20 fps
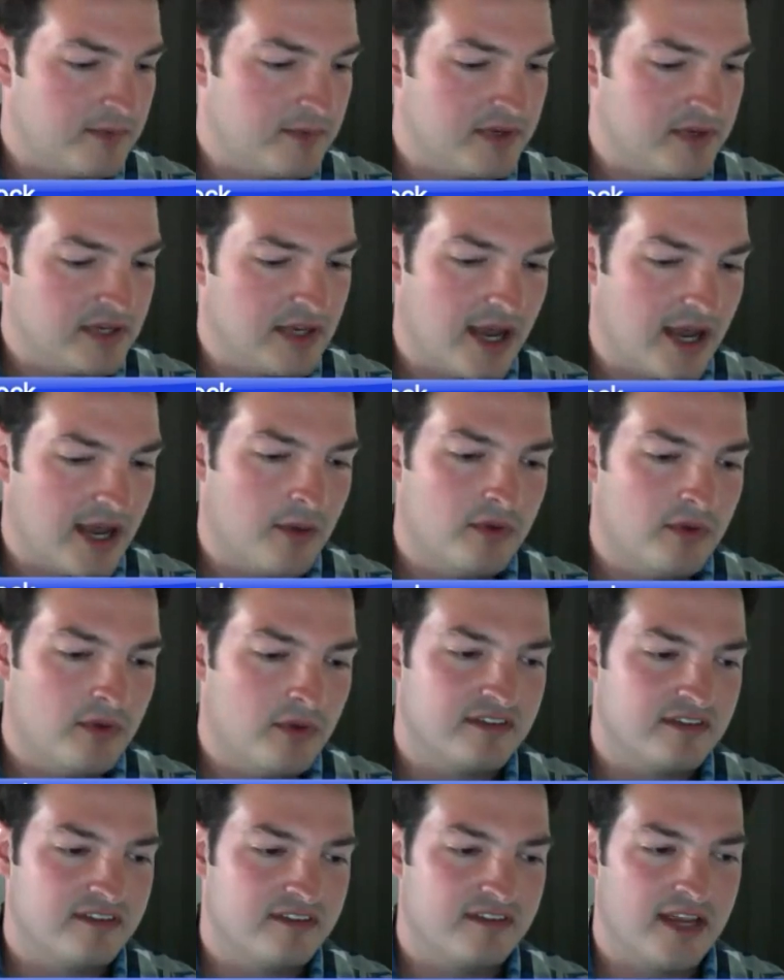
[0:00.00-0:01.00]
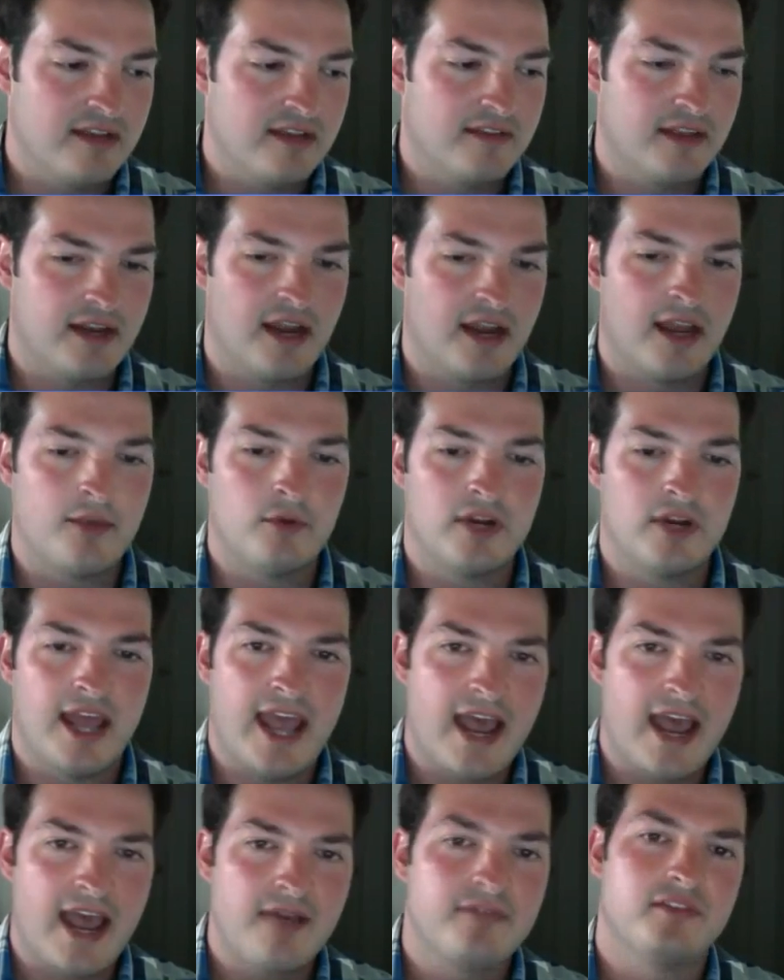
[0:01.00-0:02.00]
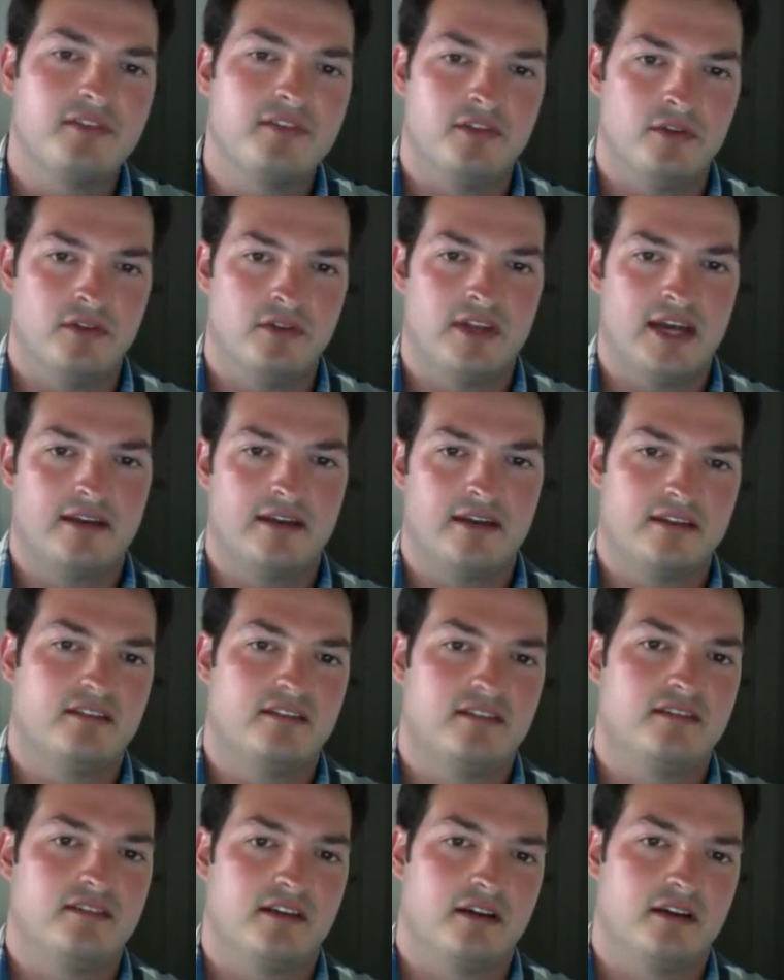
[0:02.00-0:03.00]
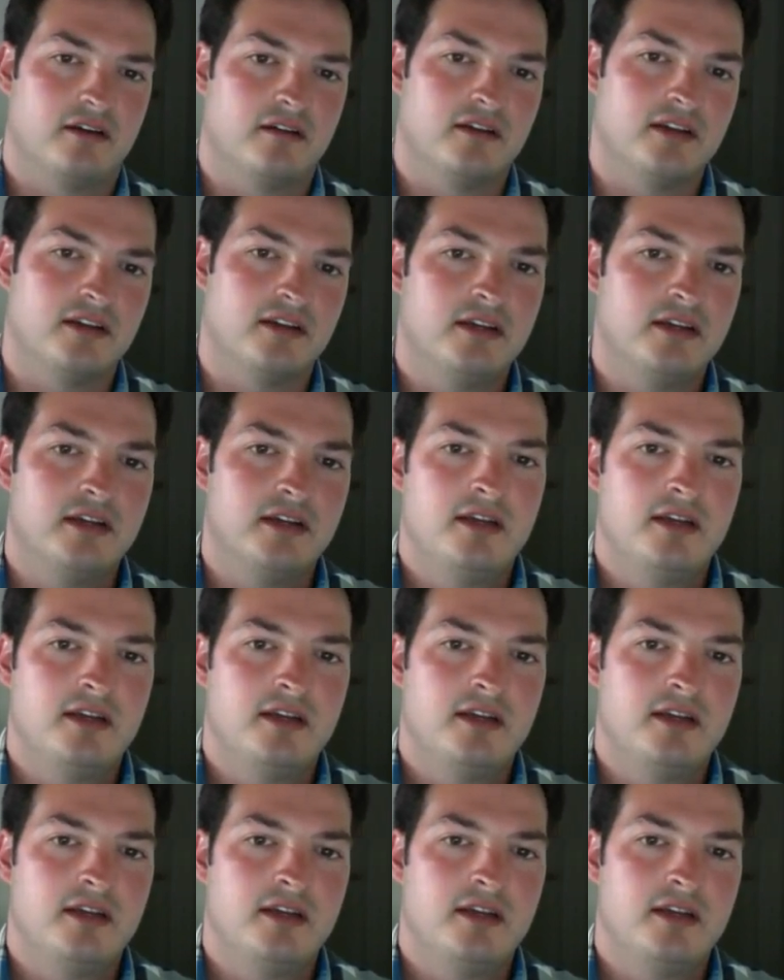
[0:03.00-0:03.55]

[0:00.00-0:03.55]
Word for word: But I wouldn't say that I would have to do that necessarily.